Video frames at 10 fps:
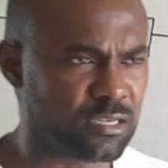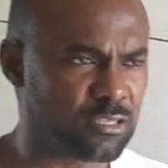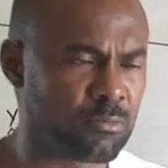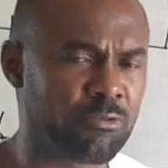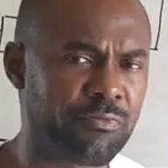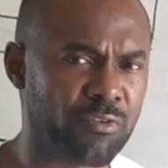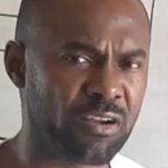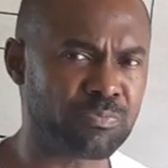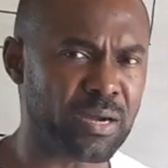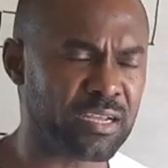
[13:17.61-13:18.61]
It will be
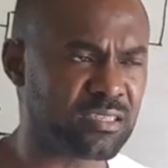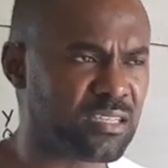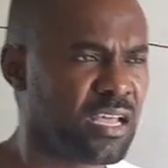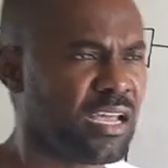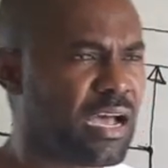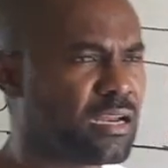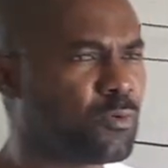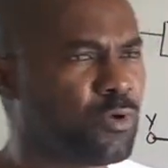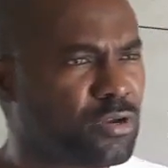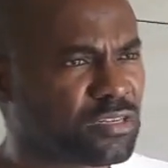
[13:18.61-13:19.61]
reverse biased, and it
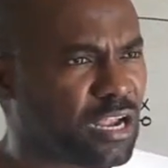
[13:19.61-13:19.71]
would not